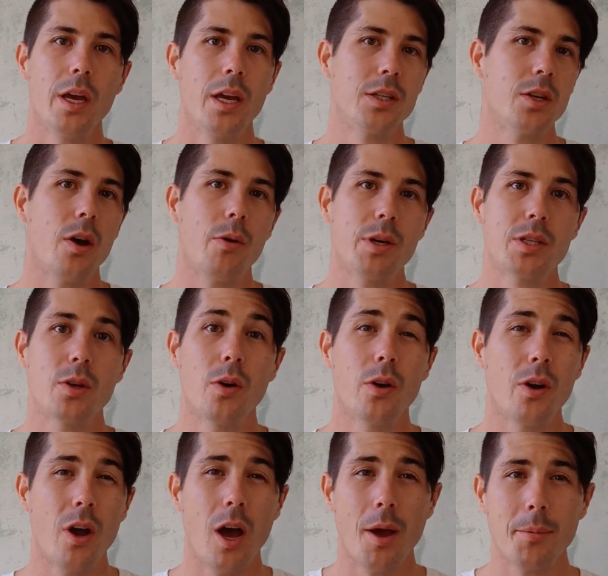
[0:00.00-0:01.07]
And so I always
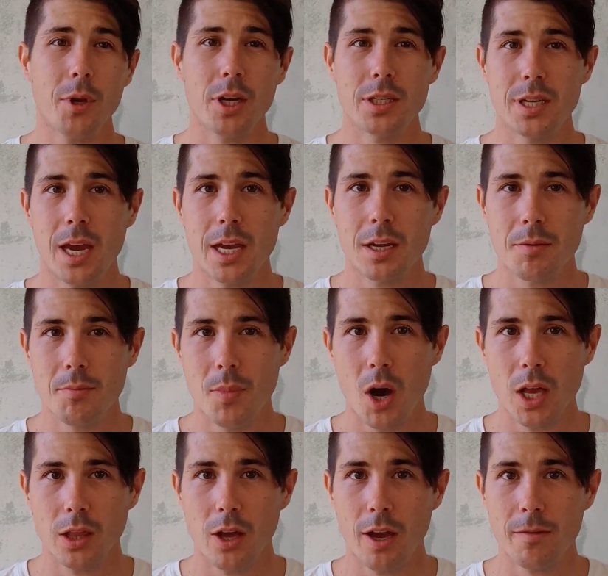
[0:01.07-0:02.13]
thought, I'm gonna take
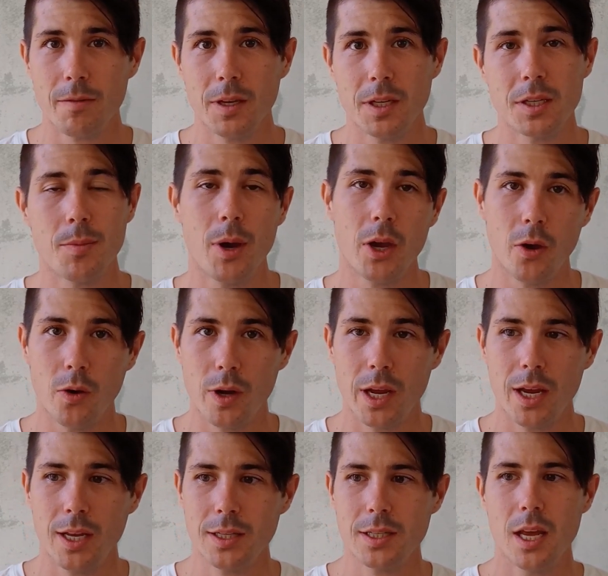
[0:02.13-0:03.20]
my life into my own
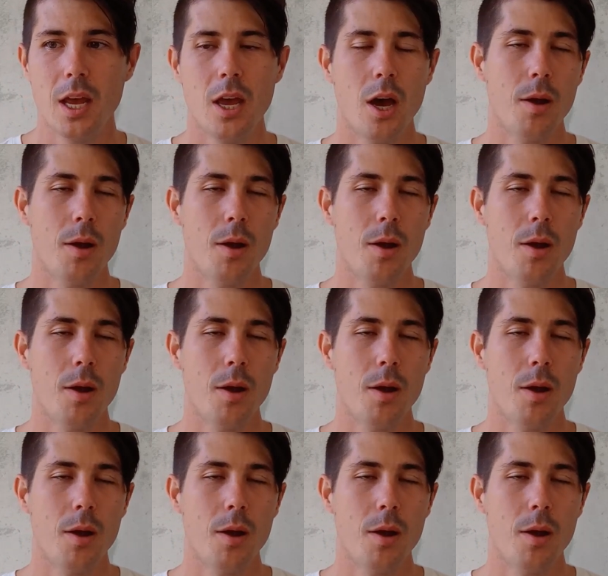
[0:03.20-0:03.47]
hands.